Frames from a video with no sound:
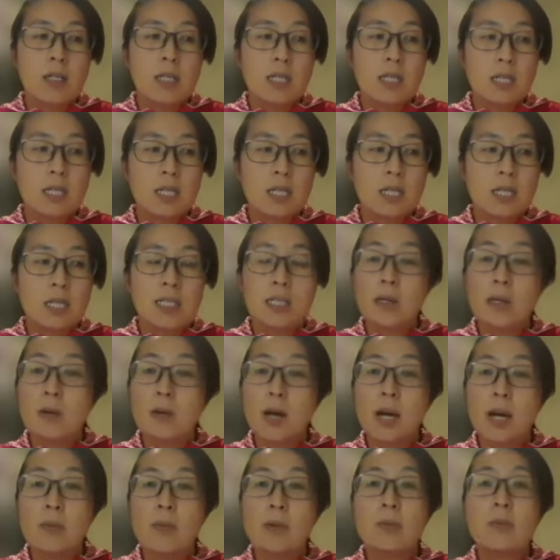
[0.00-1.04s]
She just
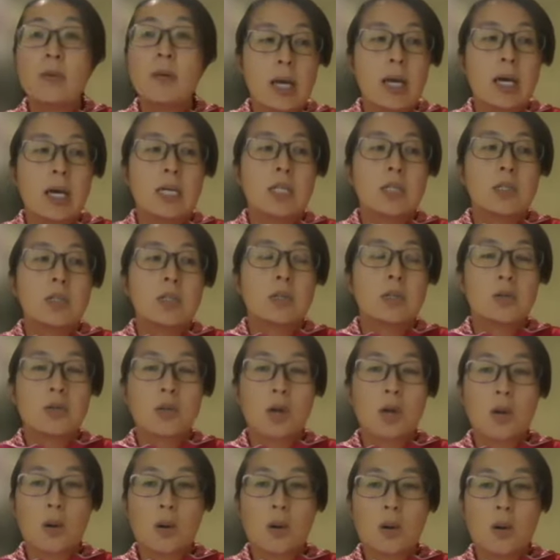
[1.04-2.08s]
arrived.
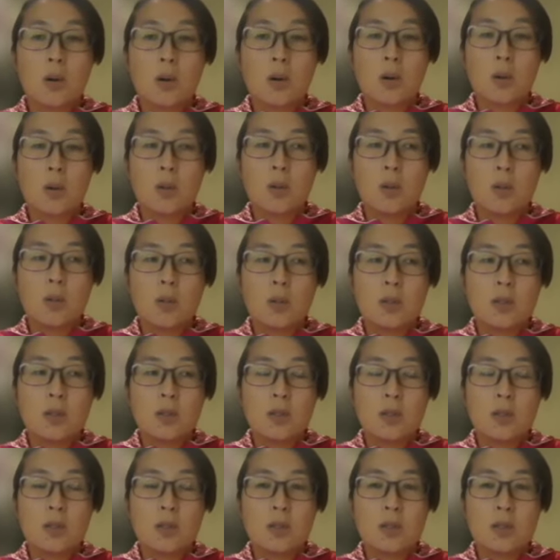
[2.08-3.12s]
so
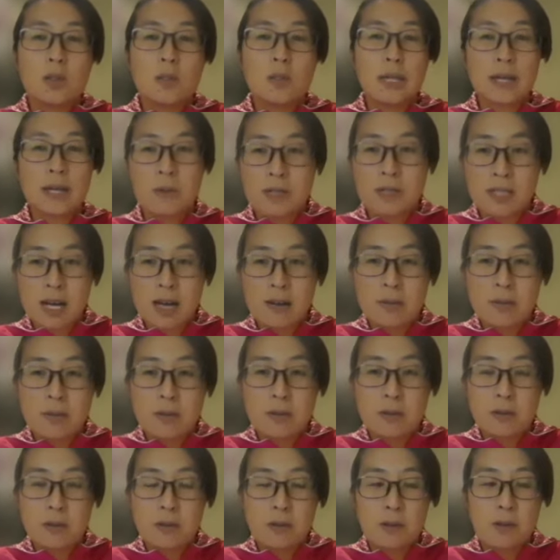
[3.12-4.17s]
but it was
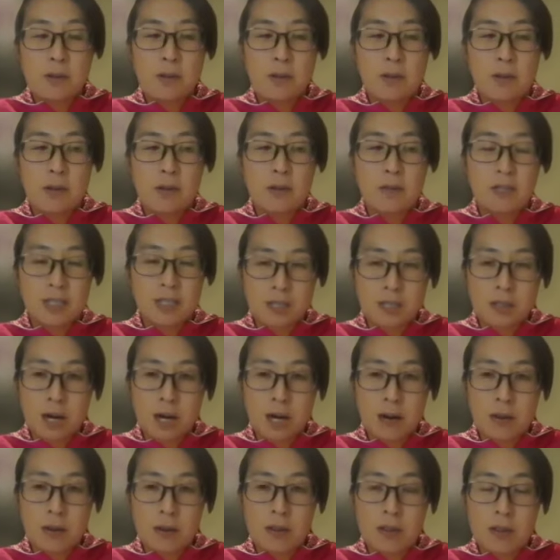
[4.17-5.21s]
after visitor
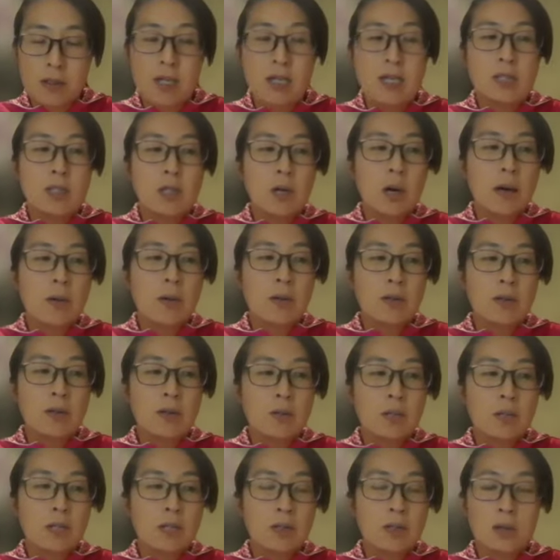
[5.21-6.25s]
hours. So I wasn't
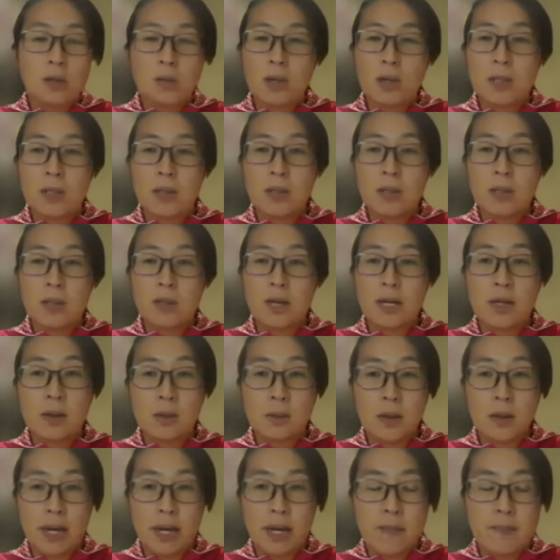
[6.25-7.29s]
really sure what to do right
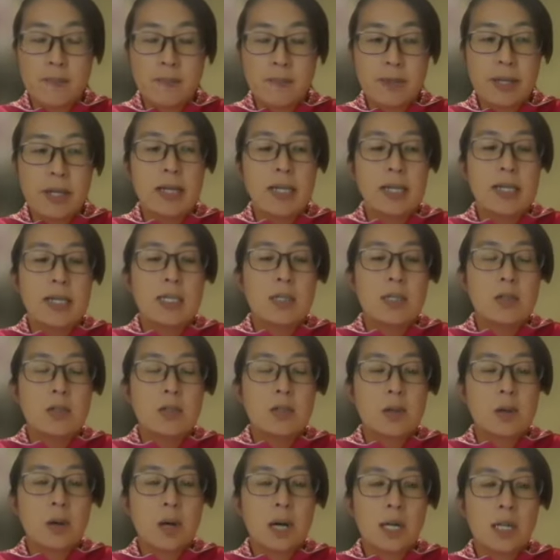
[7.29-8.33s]
away.
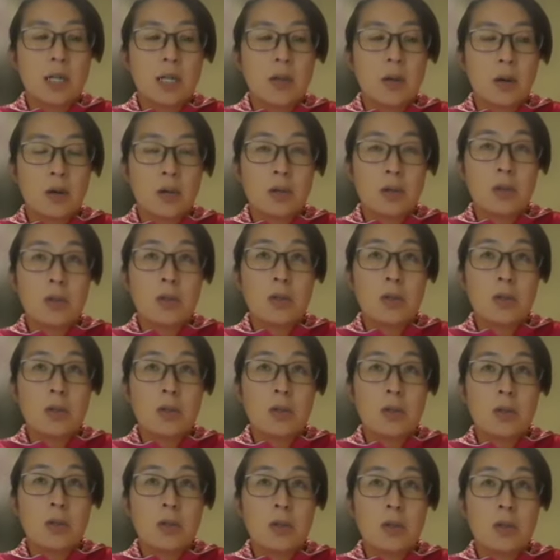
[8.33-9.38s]
So I talked
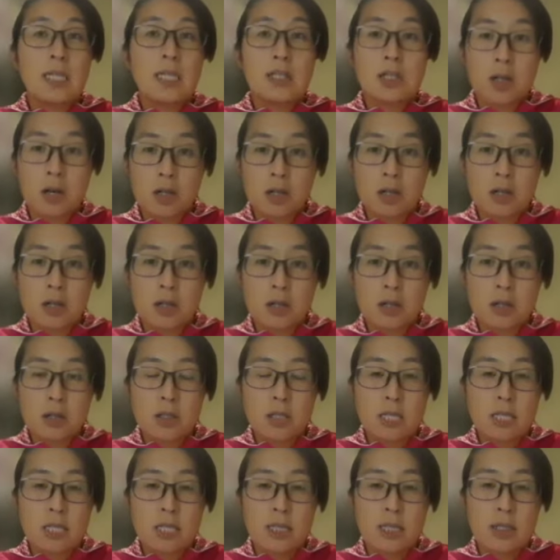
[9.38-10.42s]
to the charge nurse
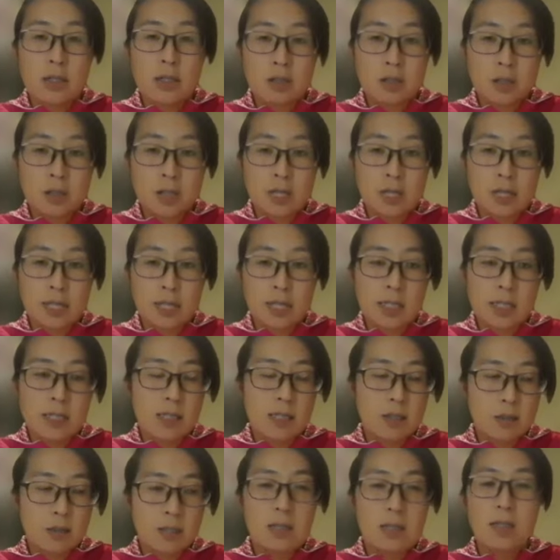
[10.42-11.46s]
in the unit, just
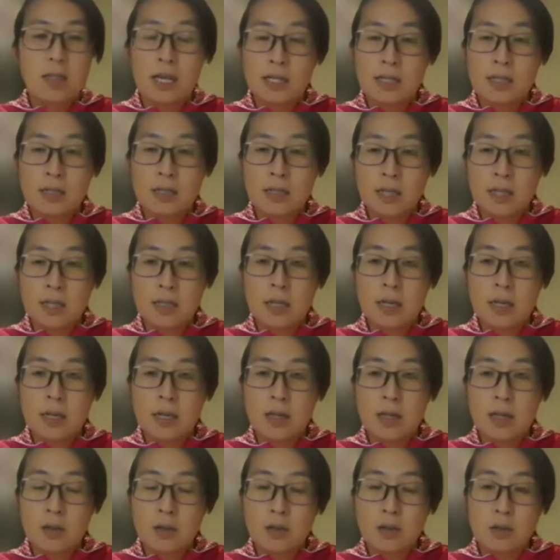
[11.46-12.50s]
tried to escalate
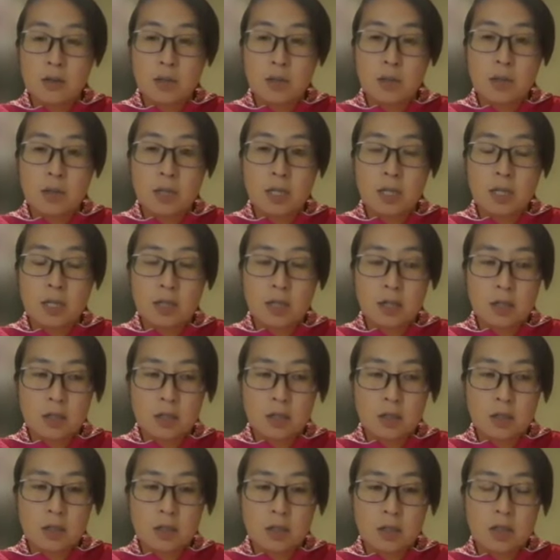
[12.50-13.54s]
the concern to the charge
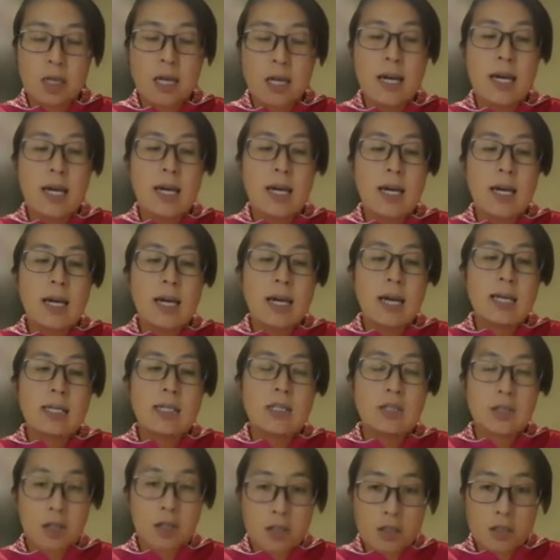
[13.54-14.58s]
nurse. And
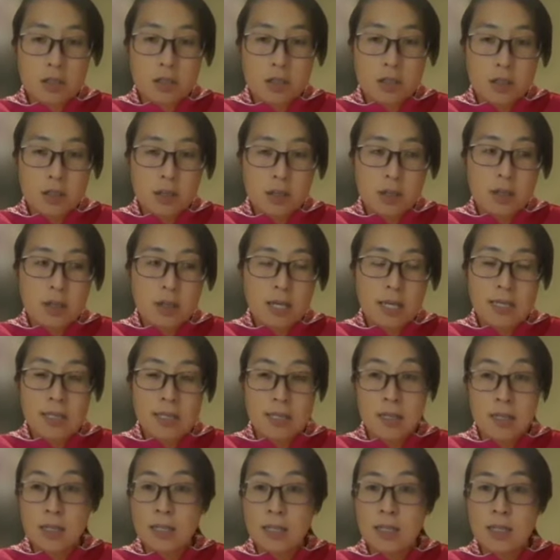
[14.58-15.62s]
charge nurse
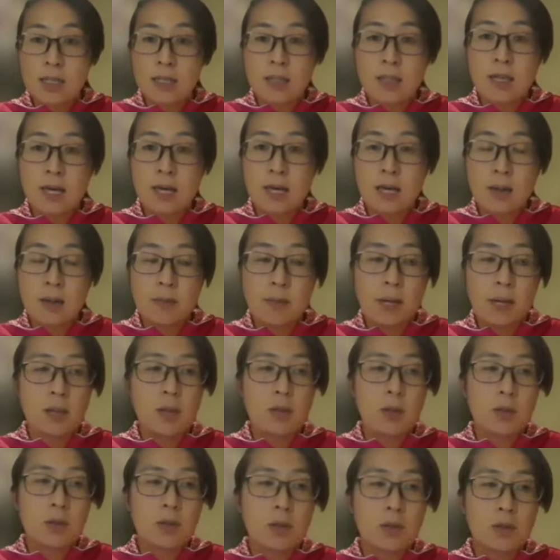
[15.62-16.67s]
escalated the
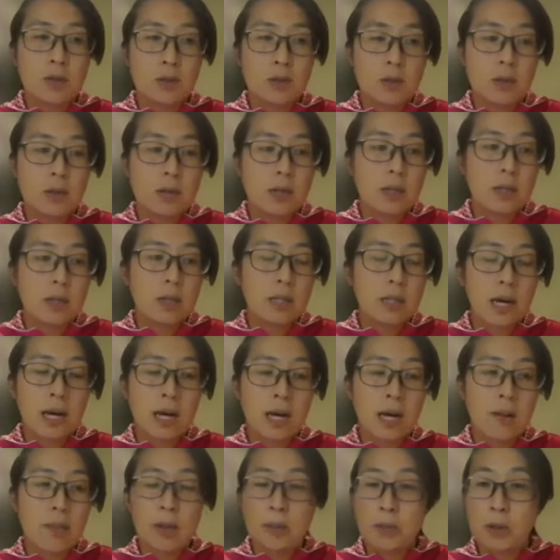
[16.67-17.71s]
mother to
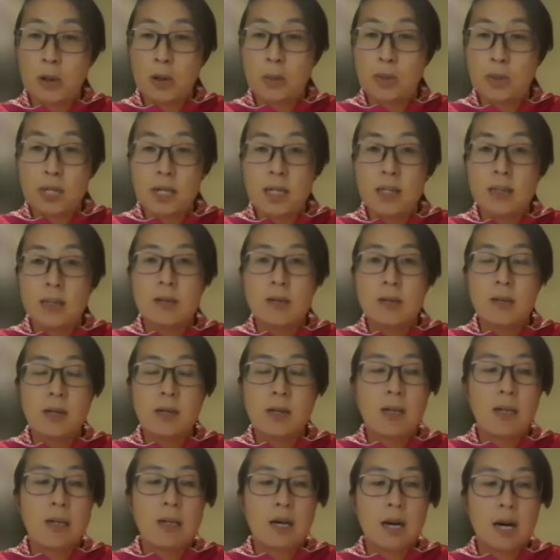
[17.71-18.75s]
um, appropriate
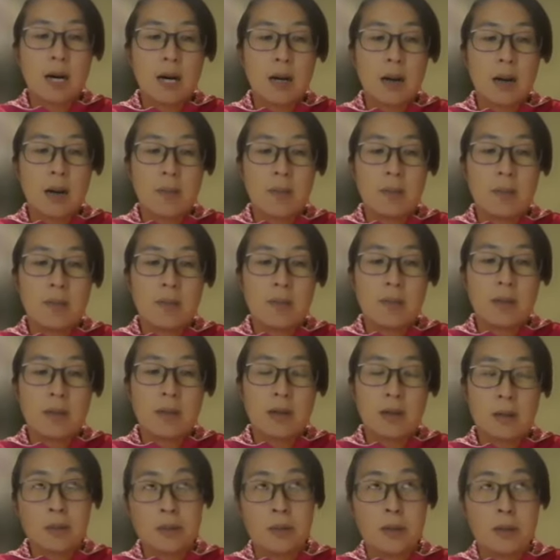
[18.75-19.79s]
um,
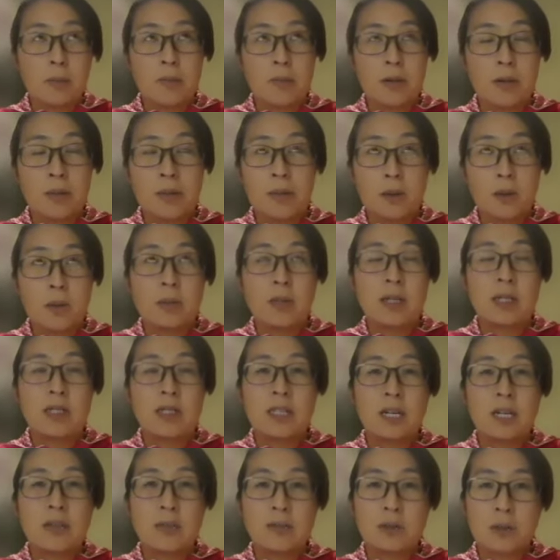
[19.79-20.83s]
appropriate
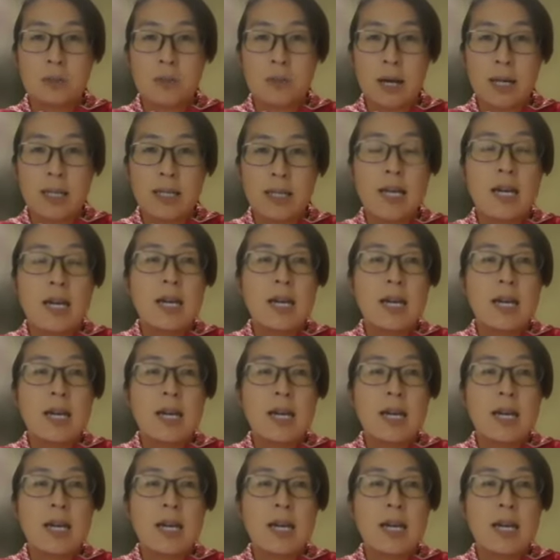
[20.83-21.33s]
chain of command.